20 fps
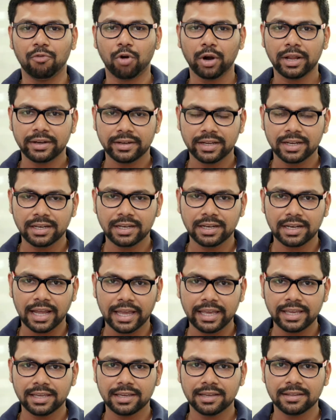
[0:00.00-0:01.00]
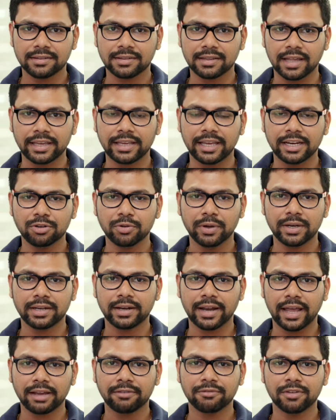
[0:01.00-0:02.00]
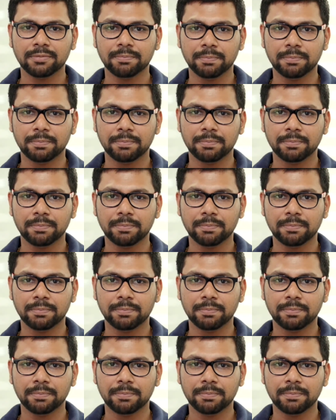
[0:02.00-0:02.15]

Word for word: What I really like is I get to interact with